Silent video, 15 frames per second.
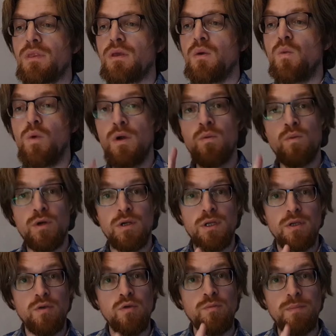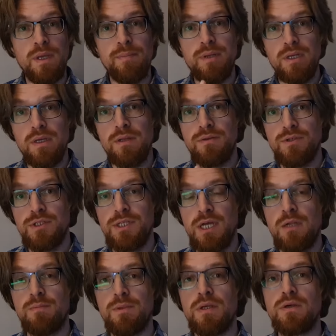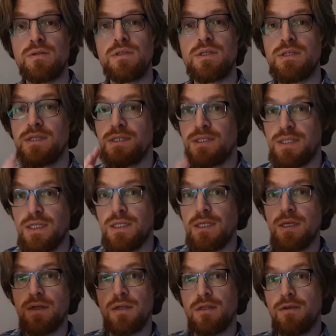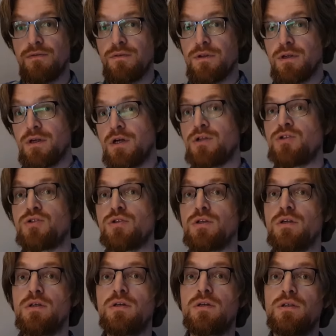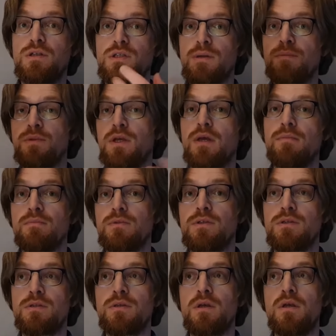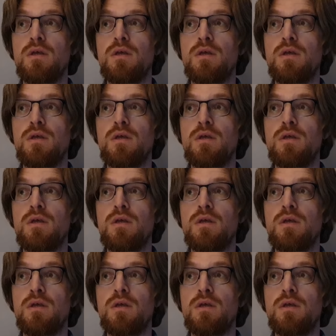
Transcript: One word I could maybe understand because it's a city in a different country, and sometimes